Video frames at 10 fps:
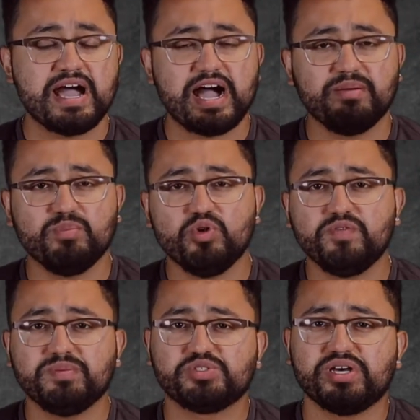I
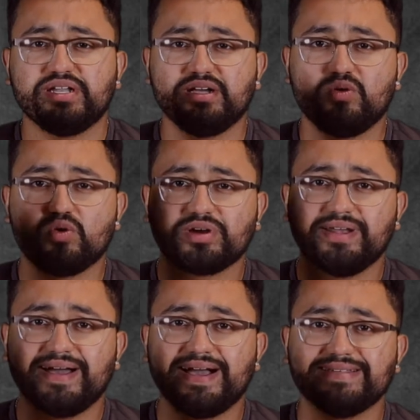moved. I'm trying to
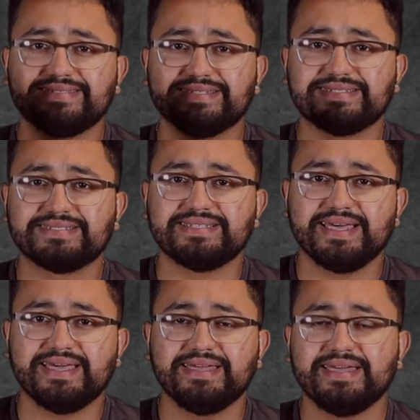organize the
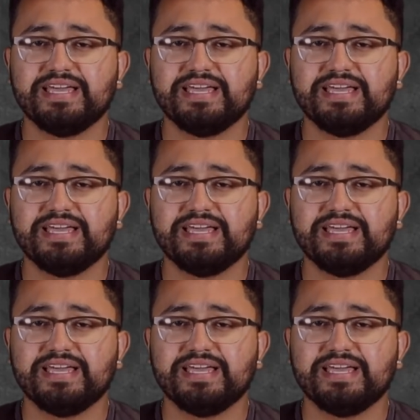set,